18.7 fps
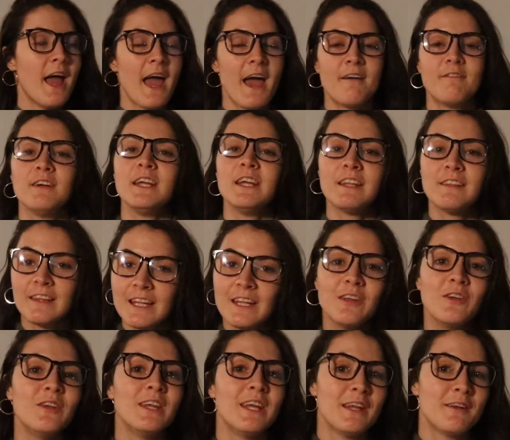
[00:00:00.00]
everything
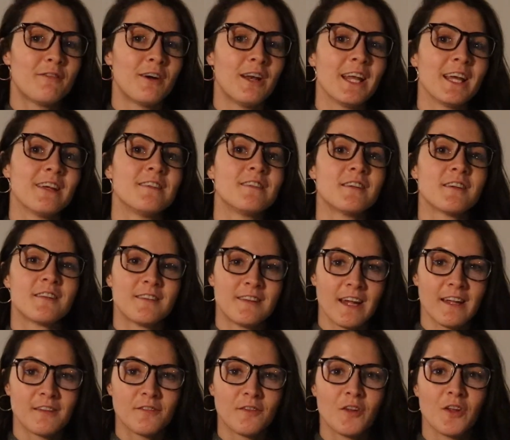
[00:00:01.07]
you need for like a
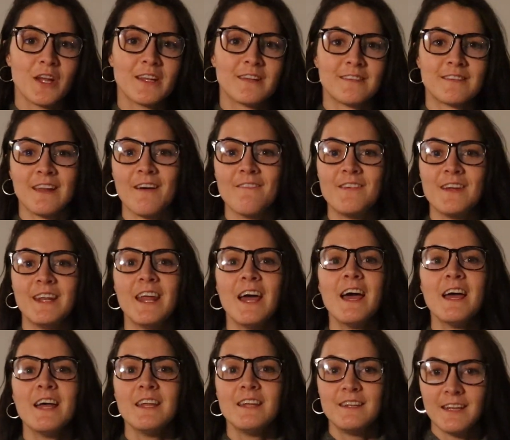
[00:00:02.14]
successful
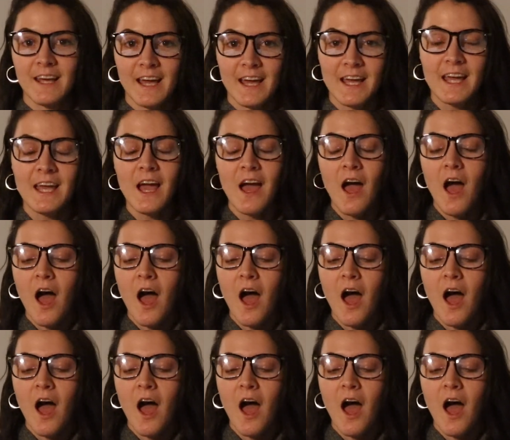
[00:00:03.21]
7-day.